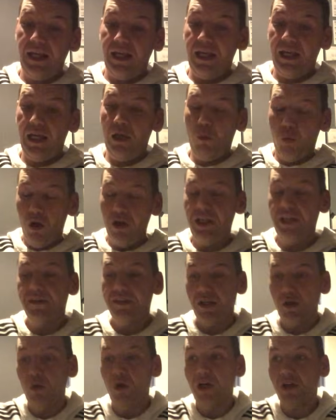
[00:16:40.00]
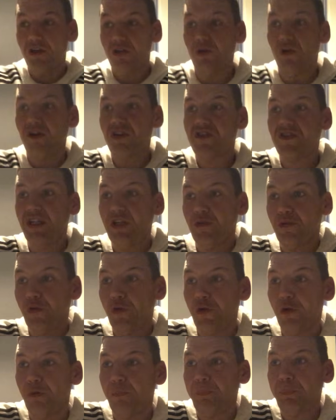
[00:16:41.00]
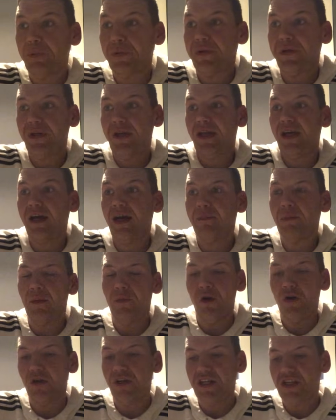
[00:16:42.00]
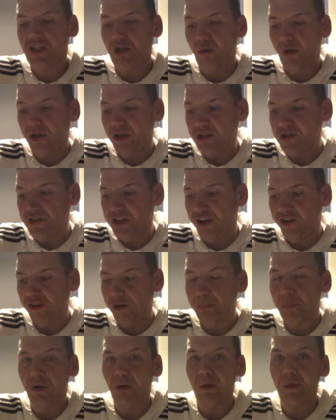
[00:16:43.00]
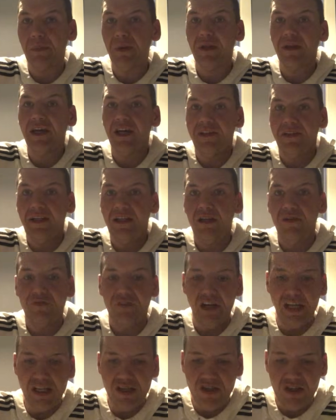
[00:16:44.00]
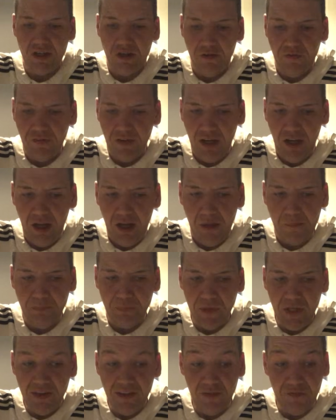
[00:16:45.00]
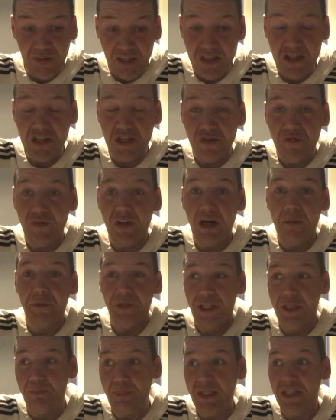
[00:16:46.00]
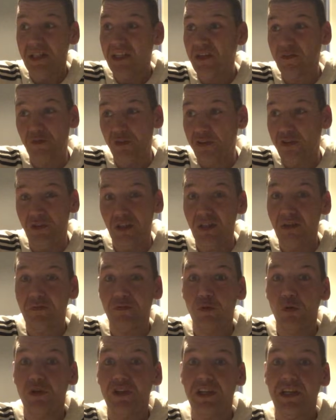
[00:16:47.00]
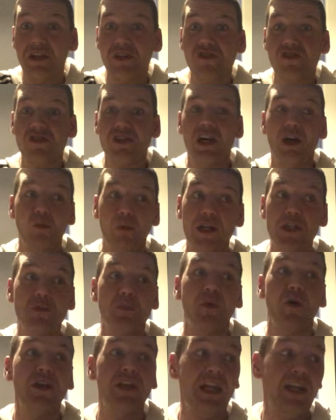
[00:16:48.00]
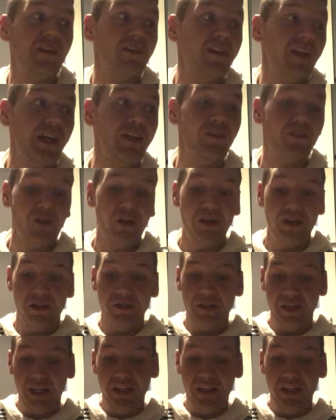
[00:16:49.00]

He wanted to go across to Europe. I'm not going to say what country, because he'd probably be able to identify himself. To visit his family. He'd been here for 3 or 4 years. At which point he'd done a